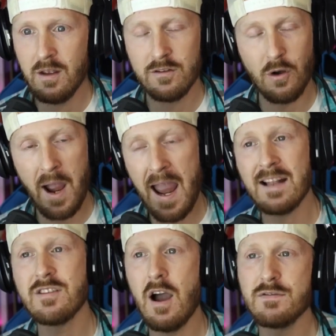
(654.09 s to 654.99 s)
So
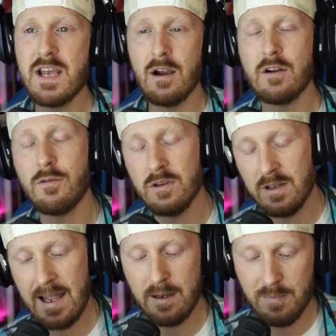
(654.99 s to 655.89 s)
hats off to Eric for
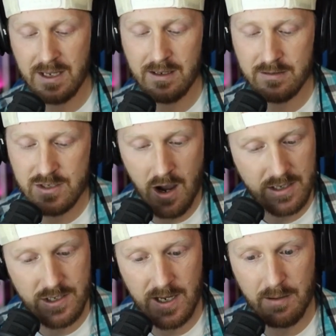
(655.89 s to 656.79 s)
letting me talk
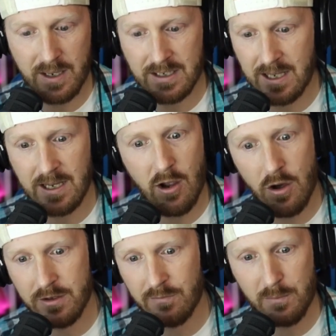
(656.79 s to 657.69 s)
to him and getting
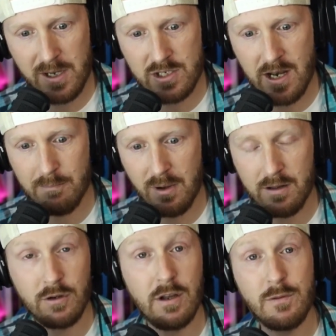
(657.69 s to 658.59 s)
all the information on
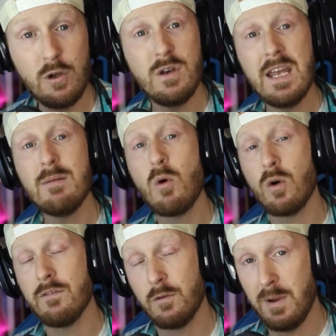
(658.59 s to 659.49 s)
Butler. And if you need more
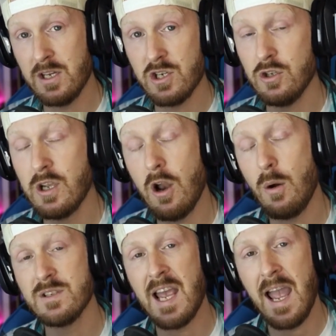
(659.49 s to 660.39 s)
information, you can
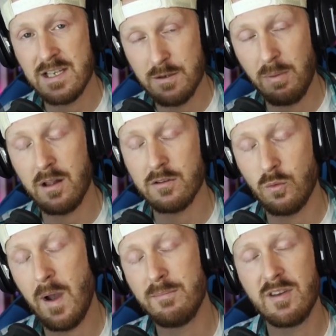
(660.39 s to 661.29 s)
always head to Butler's
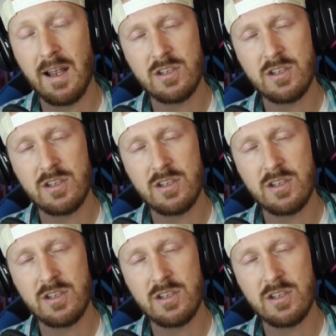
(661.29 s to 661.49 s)
website.